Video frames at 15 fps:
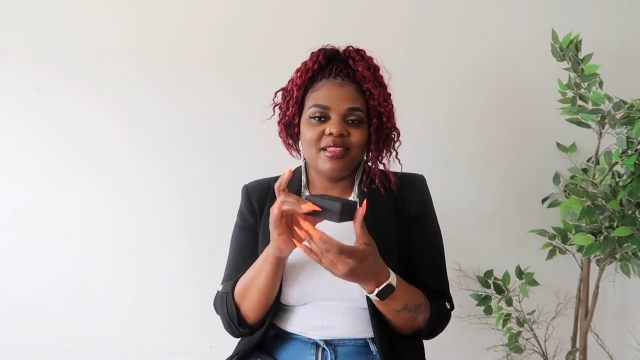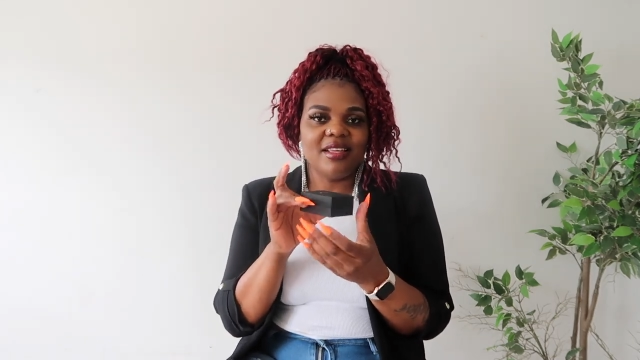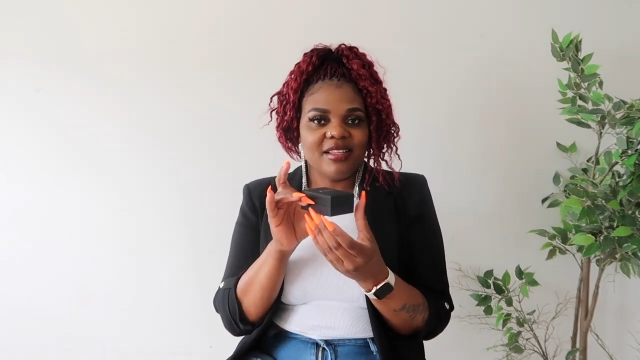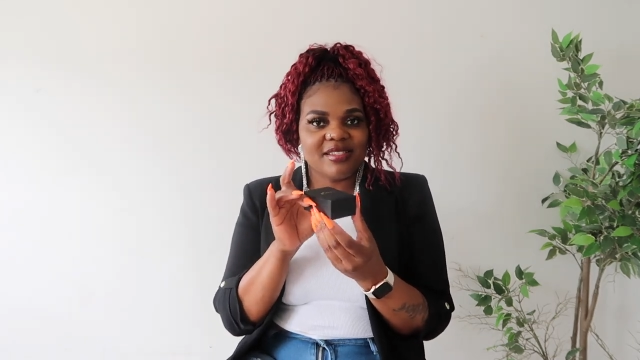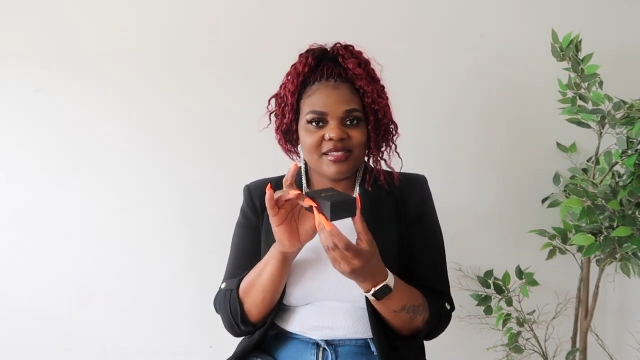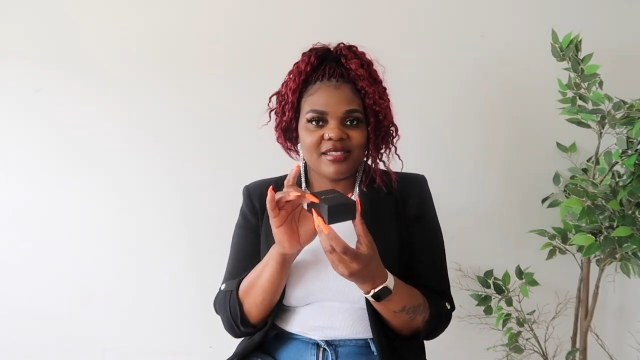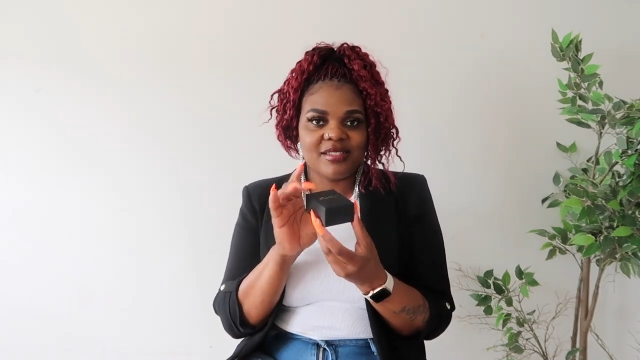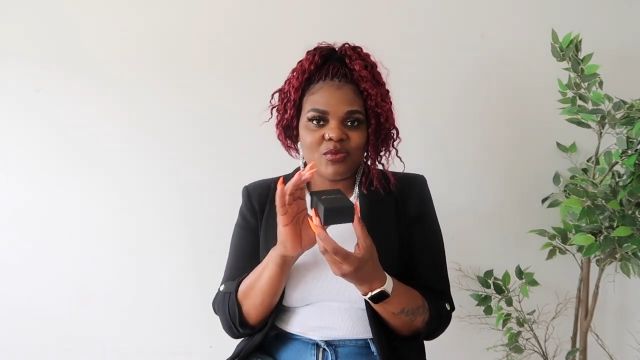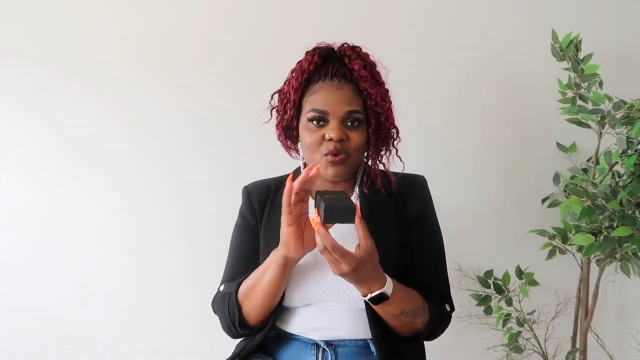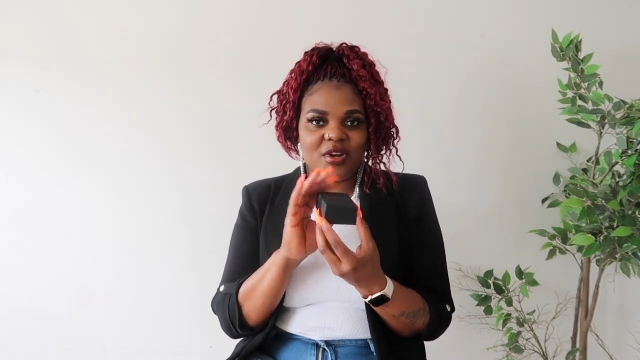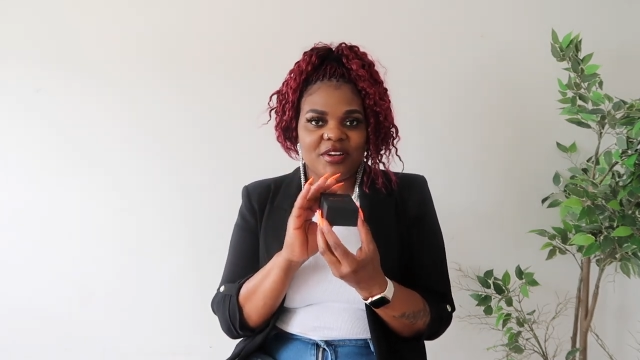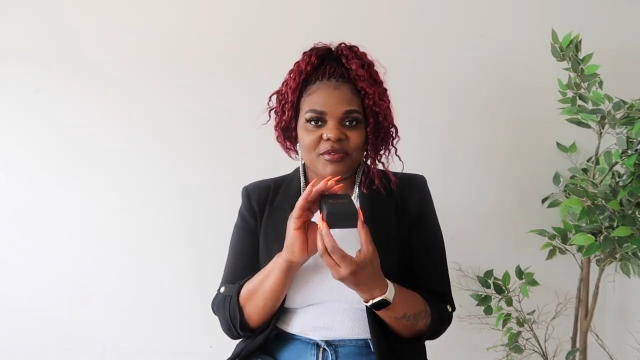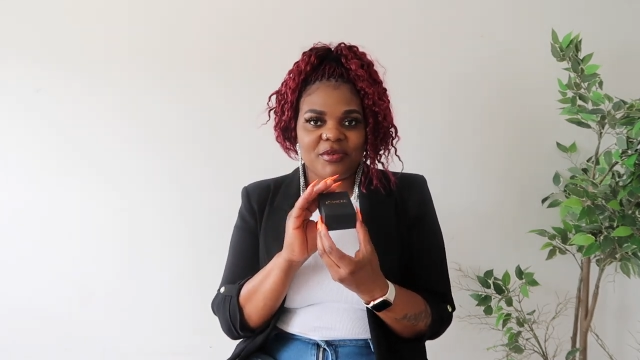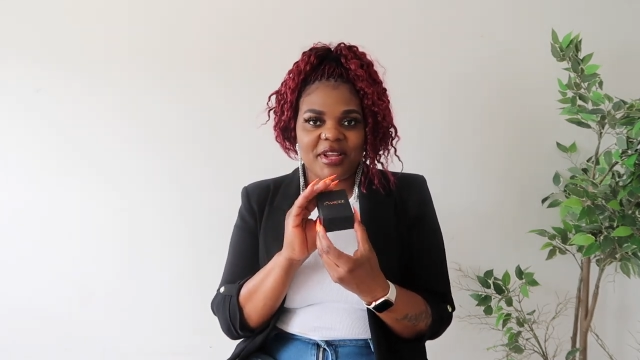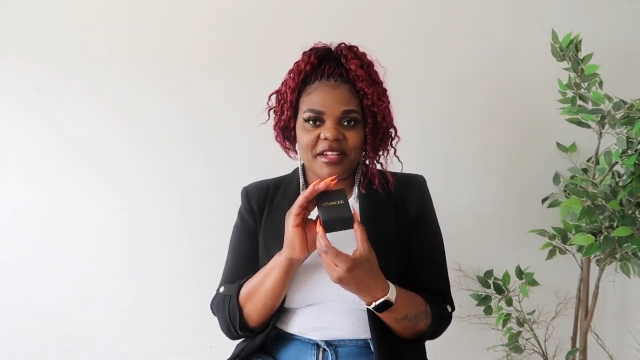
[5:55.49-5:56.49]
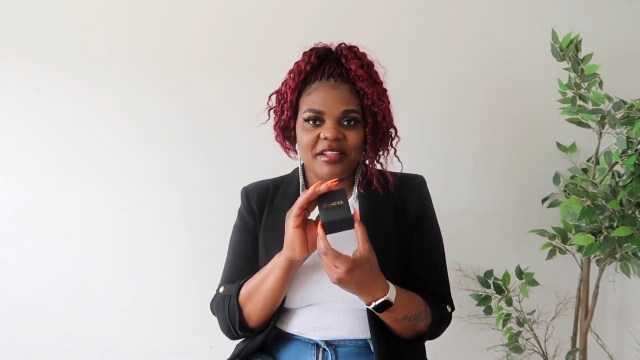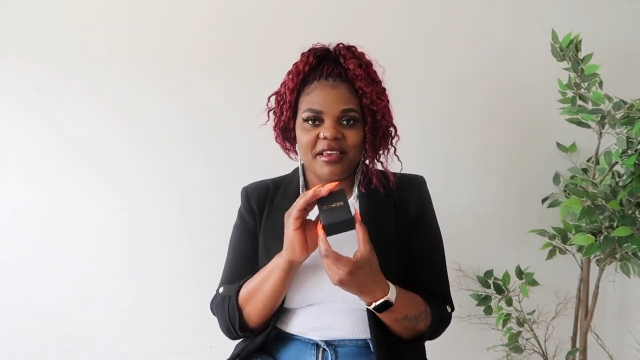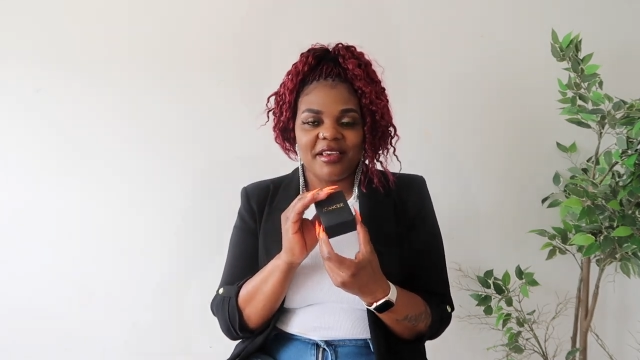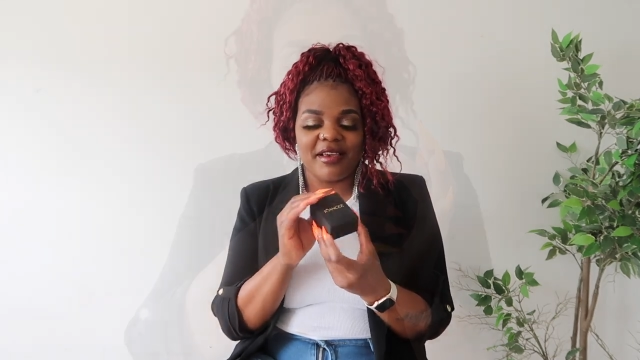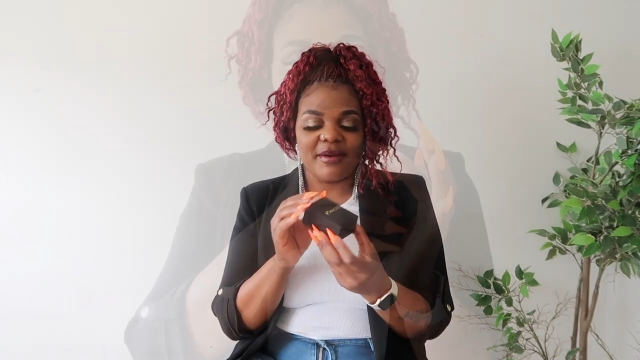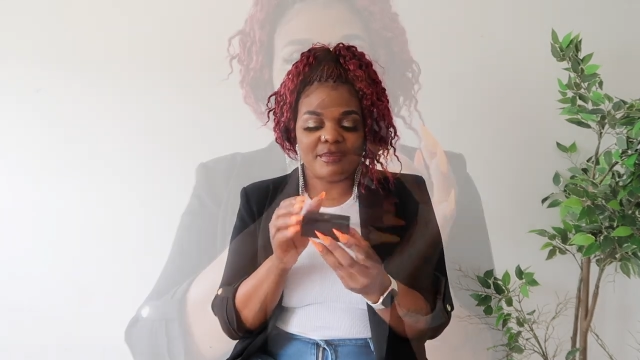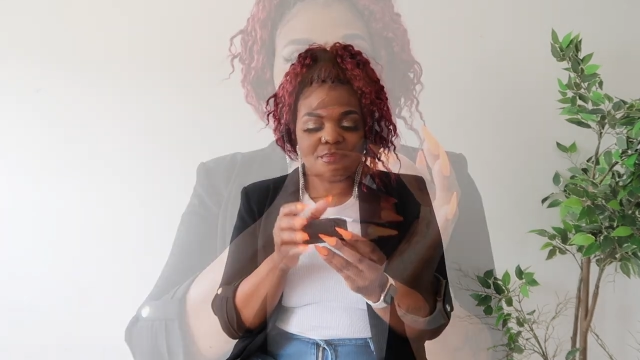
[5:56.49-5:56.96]
this one right
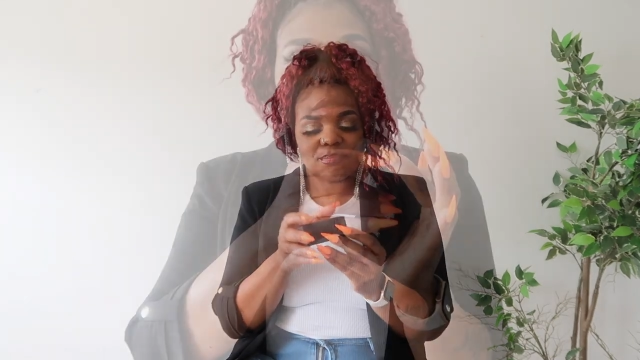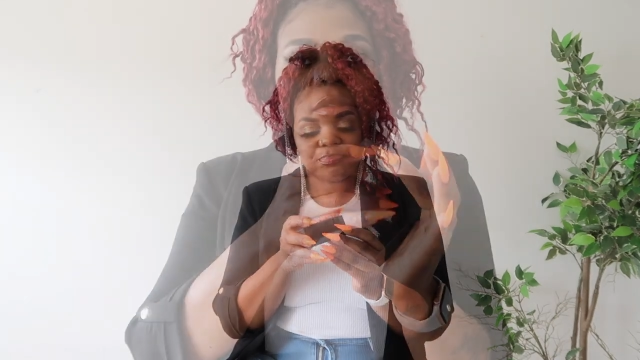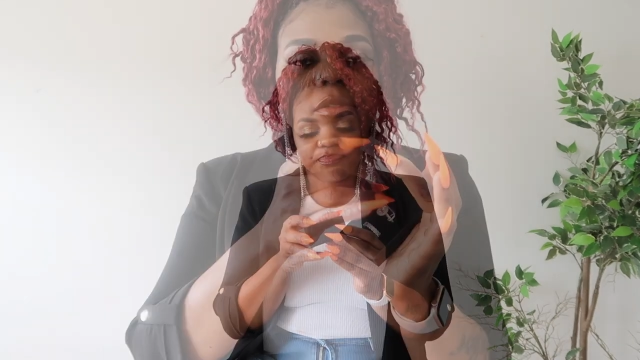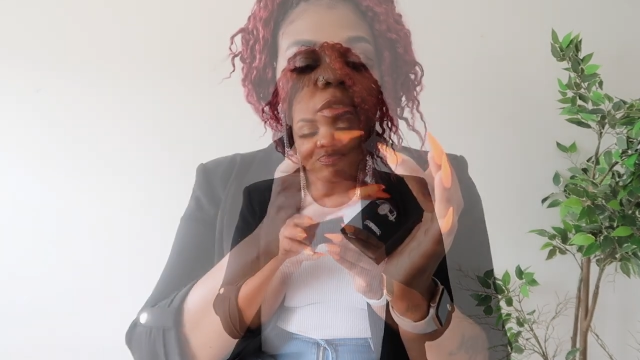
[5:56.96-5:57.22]
here mm.